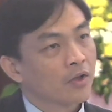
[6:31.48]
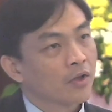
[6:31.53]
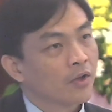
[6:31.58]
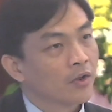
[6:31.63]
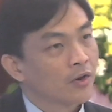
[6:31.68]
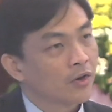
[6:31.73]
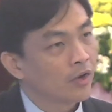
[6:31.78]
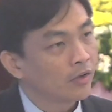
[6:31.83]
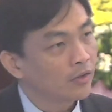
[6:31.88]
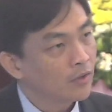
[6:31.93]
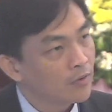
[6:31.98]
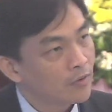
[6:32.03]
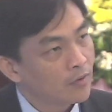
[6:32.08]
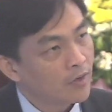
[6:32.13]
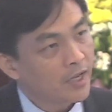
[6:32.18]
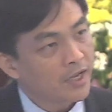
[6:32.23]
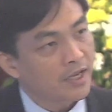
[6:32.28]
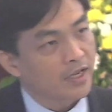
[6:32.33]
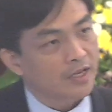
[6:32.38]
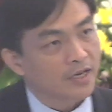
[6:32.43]
Not
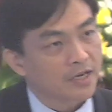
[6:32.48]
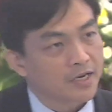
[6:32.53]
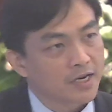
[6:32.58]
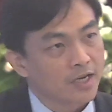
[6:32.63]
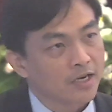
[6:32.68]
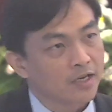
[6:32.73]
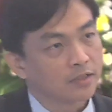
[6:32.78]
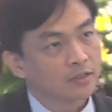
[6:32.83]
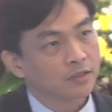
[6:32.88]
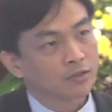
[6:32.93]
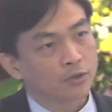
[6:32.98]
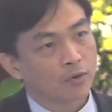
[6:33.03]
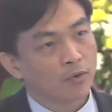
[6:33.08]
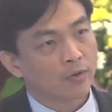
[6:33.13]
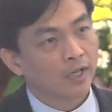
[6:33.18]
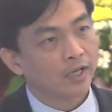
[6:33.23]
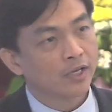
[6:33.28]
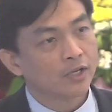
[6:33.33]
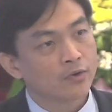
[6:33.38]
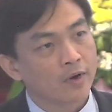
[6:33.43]
only
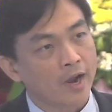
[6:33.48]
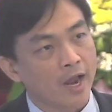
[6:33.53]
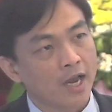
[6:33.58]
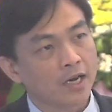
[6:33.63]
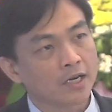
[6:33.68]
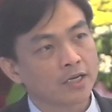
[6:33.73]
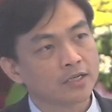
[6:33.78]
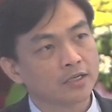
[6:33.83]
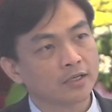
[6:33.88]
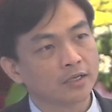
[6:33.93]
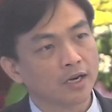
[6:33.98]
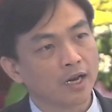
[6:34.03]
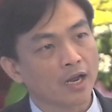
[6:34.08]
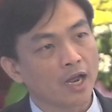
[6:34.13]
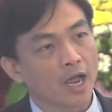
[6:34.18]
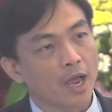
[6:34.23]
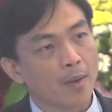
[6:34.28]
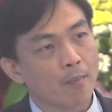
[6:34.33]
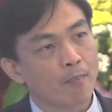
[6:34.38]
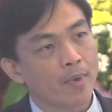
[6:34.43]
controlling your anger
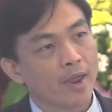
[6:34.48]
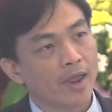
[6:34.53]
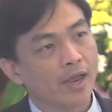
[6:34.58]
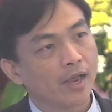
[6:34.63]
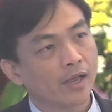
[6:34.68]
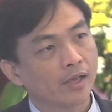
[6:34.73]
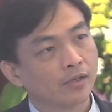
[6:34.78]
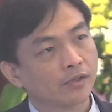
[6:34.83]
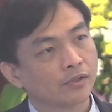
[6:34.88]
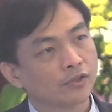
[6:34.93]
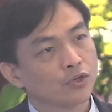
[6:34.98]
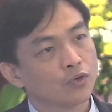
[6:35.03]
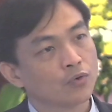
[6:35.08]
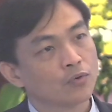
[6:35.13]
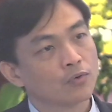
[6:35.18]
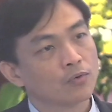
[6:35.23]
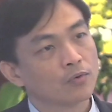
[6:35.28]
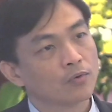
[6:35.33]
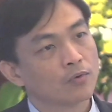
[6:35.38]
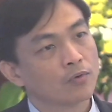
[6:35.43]
makes
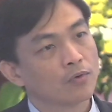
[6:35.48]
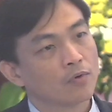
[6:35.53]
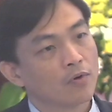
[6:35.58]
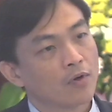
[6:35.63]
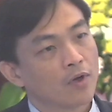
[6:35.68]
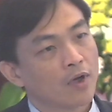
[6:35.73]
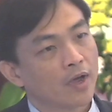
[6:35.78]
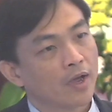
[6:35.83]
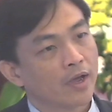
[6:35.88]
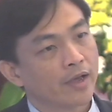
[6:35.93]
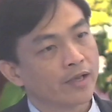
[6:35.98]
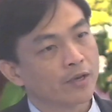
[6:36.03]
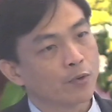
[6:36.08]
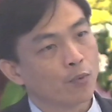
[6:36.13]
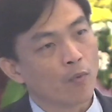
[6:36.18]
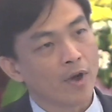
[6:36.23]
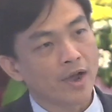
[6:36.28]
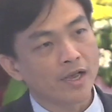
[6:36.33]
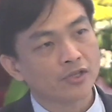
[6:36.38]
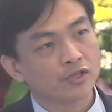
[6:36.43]
you a
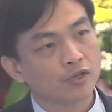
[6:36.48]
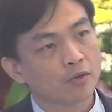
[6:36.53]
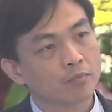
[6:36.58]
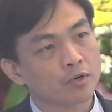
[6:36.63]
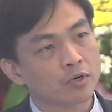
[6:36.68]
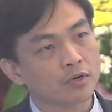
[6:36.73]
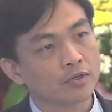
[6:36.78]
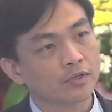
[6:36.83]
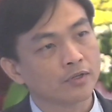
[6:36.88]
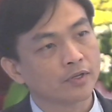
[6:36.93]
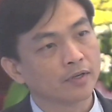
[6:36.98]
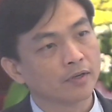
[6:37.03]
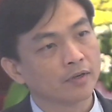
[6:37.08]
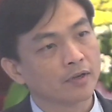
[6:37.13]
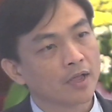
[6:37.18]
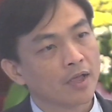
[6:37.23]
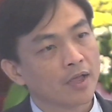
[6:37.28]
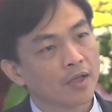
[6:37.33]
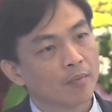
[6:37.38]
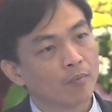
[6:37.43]
wiser person,
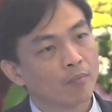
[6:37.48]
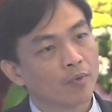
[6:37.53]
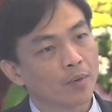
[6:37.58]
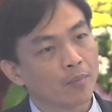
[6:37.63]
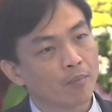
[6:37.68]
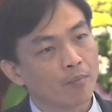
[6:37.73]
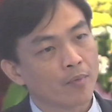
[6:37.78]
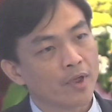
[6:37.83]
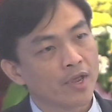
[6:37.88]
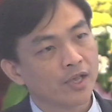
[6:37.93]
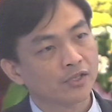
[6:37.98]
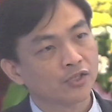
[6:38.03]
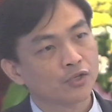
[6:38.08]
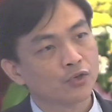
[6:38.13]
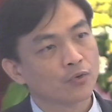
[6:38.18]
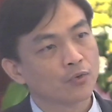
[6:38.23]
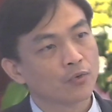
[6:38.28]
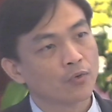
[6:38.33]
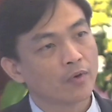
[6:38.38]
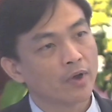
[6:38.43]
but makes
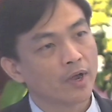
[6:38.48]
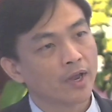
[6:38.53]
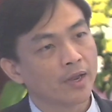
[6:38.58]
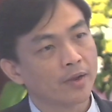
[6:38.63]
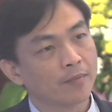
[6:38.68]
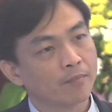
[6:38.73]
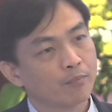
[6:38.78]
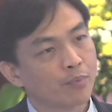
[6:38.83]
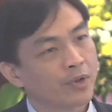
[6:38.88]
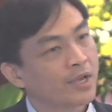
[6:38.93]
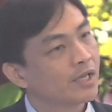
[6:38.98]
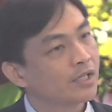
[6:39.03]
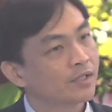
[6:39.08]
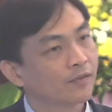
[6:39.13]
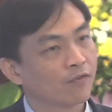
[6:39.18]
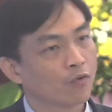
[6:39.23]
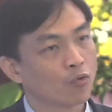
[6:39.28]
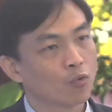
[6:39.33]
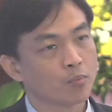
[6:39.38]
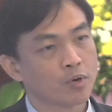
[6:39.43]
you a
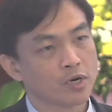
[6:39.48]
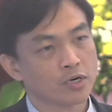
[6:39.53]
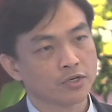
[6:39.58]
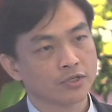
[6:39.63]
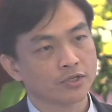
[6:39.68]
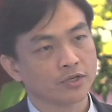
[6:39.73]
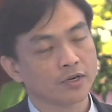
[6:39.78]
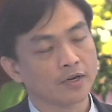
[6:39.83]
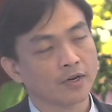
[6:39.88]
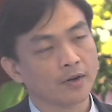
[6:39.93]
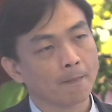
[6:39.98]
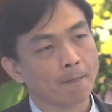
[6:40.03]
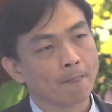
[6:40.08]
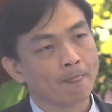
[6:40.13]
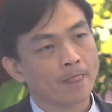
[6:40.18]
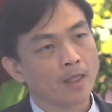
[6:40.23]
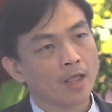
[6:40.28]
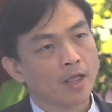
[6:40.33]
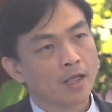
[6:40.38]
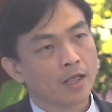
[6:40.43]
peaceful person.
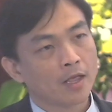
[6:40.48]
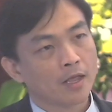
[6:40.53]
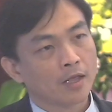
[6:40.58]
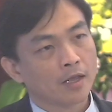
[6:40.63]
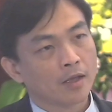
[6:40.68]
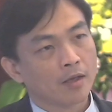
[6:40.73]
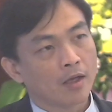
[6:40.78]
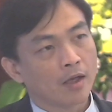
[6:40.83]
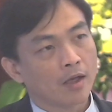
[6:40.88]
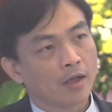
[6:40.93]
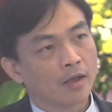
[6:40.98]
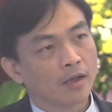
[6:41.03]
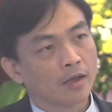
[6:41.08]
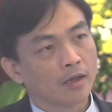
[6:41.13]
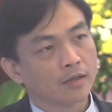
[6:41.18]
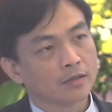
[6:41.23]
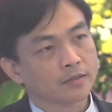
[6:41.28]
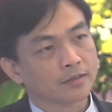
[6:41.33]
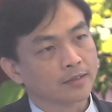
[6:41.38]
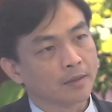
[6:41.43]
Uh,
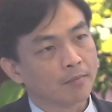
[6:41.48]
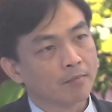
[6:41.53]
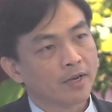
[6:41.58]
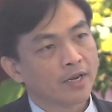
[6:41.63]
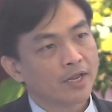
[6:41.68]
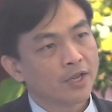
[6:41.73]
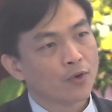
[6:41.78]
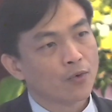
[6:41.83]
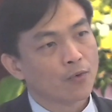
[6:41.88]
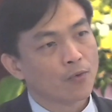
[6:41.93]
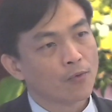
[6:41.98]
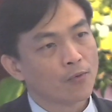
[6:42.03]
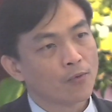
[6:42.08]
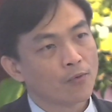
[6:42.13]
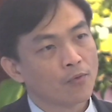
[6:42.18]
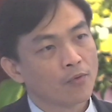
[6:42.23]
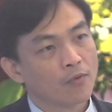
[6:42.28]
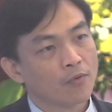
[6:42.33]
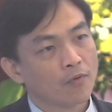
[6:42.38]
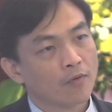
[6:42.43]
somebody
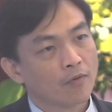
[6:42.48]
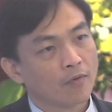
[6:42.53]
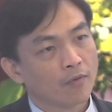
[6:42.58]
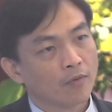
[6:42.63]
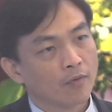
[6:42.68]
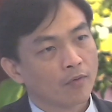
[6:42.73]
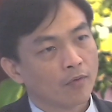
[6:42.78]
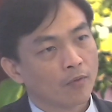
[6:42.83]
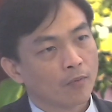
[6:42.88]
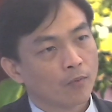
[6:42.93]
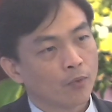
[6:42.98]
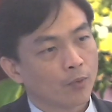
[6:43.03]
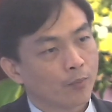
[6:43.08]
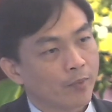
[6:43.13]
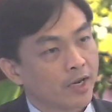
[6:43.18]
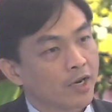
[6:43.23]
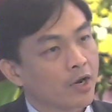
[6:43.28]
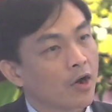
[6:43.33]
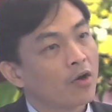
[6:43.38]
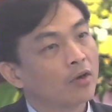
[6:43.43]
who would be
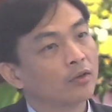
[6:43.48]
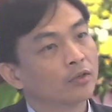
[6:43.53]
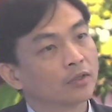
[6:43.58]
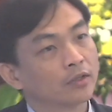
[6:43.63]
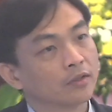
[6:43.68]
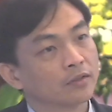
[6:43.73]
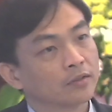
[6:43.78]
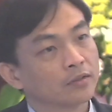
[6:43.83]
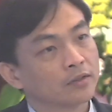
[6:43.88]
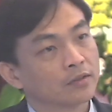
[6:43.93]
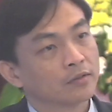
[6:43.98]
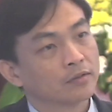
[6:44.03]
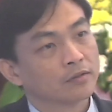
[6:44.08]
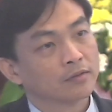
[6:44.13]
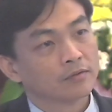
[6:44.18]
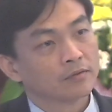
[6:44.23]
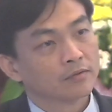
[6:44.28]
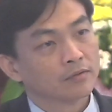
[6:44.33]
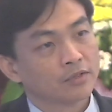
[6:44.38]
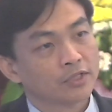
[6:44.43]
called
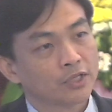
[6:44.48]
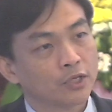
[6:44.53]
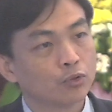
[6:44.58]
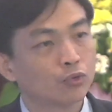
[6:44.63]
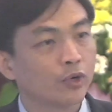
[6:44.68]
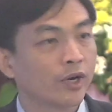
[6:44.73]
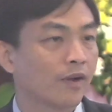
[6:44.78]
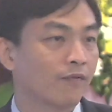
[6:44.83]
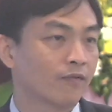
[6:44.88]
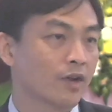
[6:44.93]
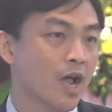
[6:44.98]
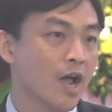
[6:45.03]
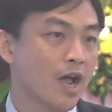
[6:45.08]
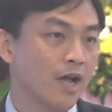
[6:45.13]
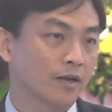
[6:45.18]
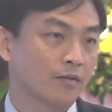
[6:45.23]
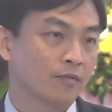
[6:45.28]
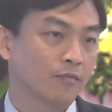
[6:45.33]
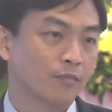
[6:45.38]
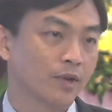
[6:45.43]
children of God,
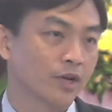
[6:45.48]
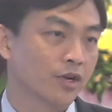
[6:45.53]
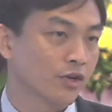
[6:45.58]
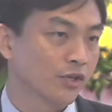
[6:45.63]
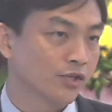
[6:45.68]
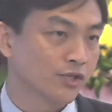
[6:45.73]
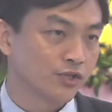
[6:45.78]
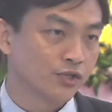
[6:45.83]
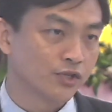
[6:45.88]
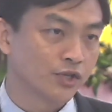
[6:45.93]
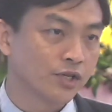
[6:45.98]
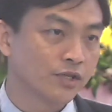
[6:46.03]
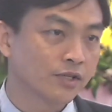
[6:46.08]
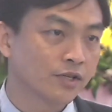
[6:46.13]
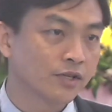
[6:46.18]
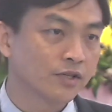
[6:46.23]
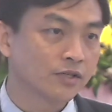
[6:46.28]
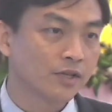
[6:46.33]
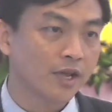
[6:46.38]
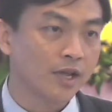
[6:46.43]
because
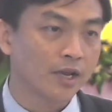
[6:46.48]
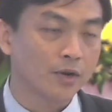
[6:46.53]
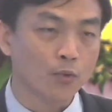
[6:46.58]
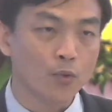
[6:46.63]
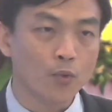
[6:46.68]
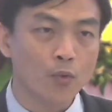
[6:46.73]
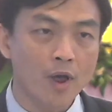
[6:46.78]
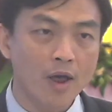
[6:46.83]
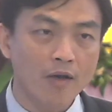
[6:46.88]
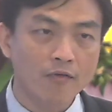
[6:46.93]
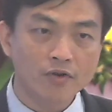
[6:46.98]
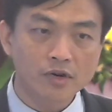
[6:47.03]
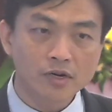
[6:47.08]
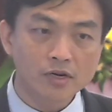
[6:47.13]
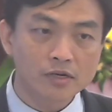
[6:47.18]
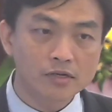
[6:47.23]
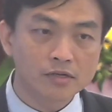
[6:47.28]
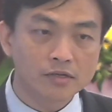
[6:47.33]
Jesus said, Whoever